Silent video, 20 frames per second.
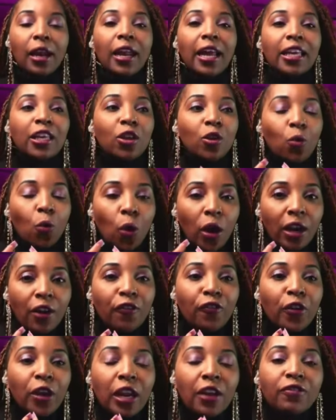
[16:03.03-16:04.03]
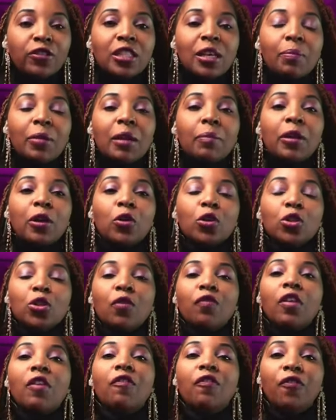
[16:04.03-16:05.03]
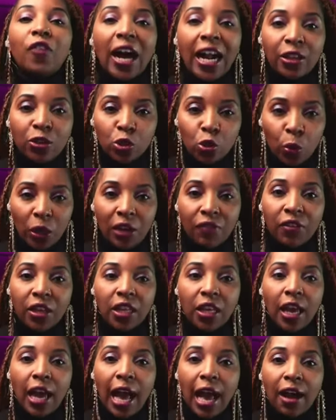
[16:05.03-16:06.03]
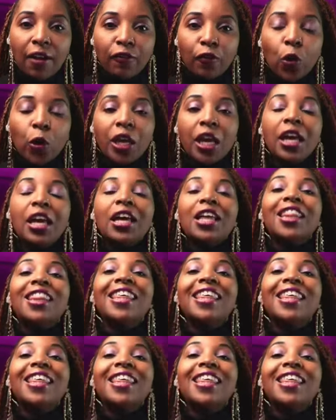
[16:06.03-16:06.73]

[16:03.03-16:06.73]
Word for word: Like, you want to fall in love with somebody because of the values or whatever they have, okay?